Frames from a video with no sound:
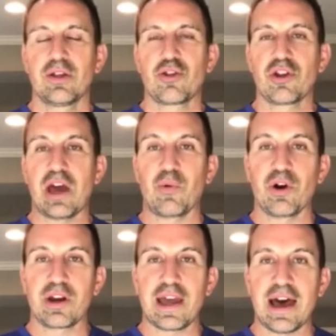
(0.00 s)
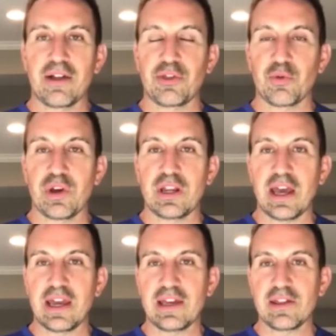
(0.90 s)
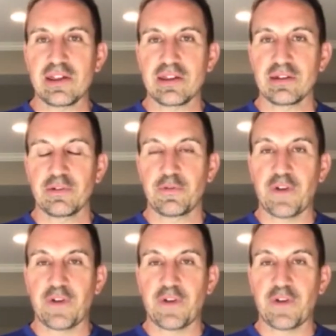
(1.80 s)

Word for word: Should I work out three days,